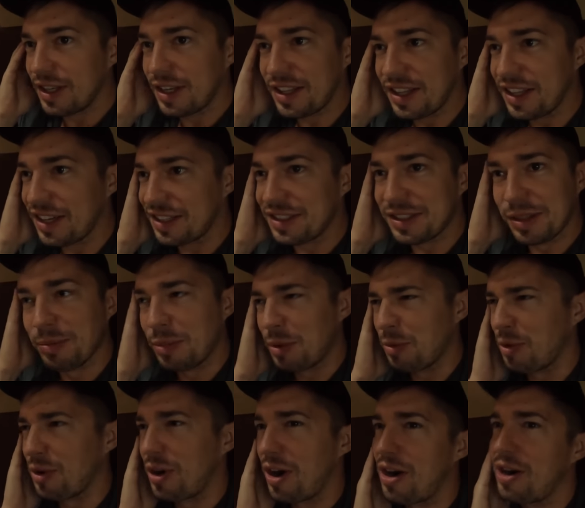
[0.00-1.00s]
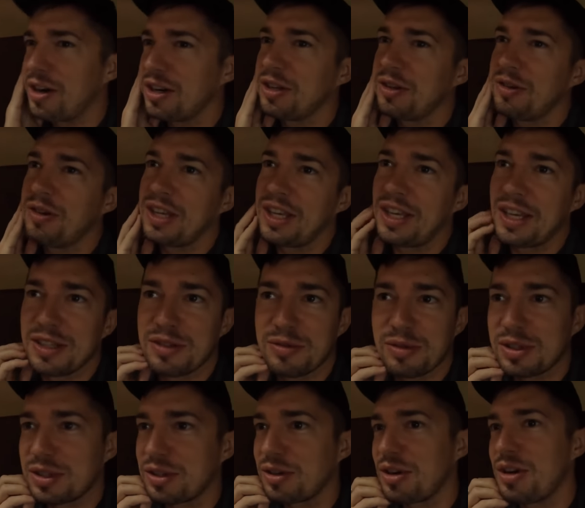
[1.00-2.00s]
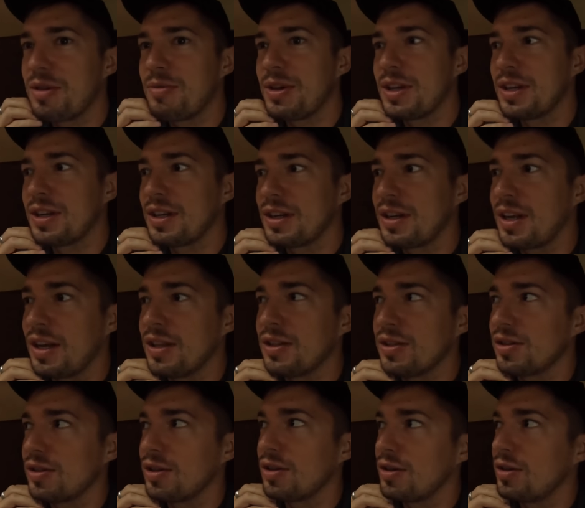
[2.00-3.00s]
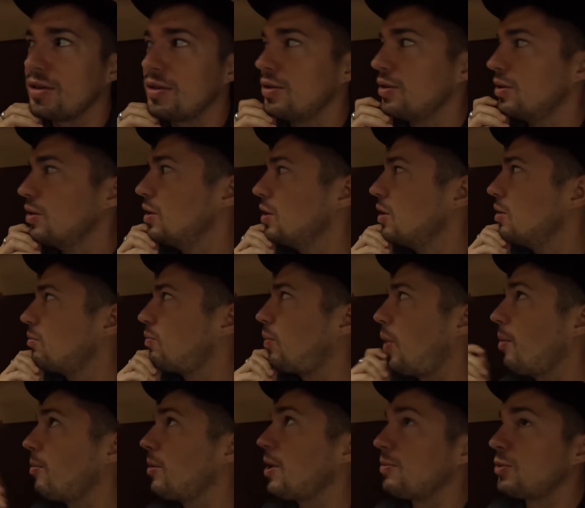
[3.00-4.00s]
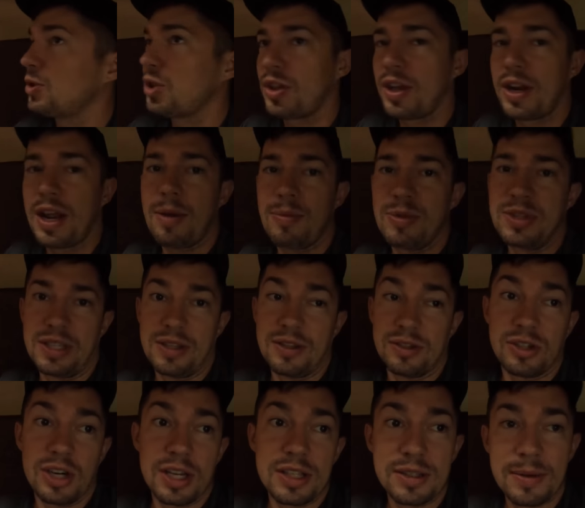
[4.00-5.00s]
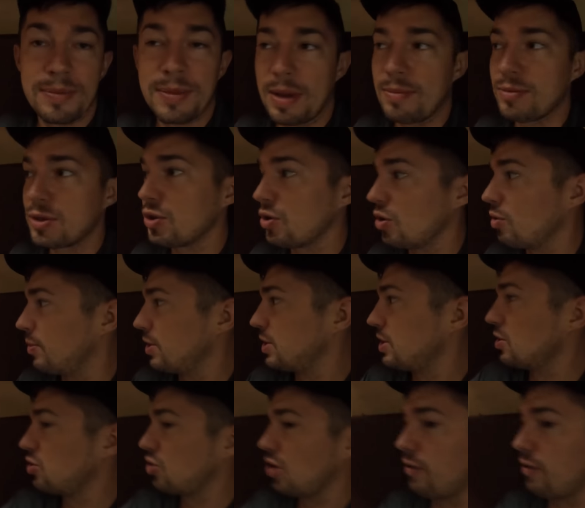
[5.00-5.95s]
and like some people were arguing, kids were screaming, and so probably, I'm sure that happens on the train sometimes too, but since